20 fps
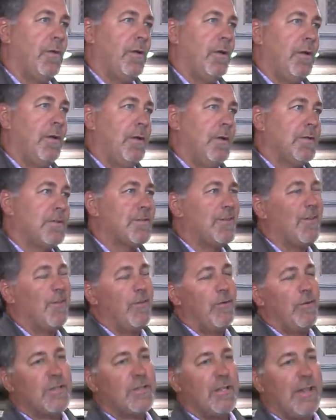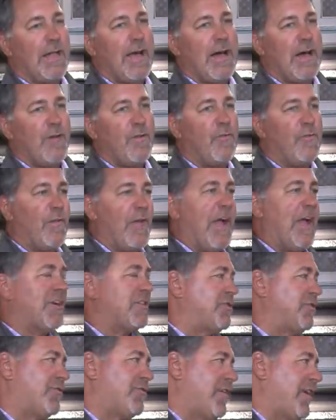Mm-hmm. So a lot of
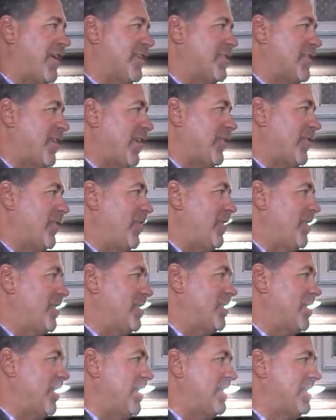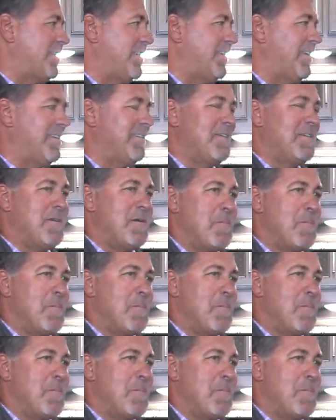flash and trash out there these days, Ian,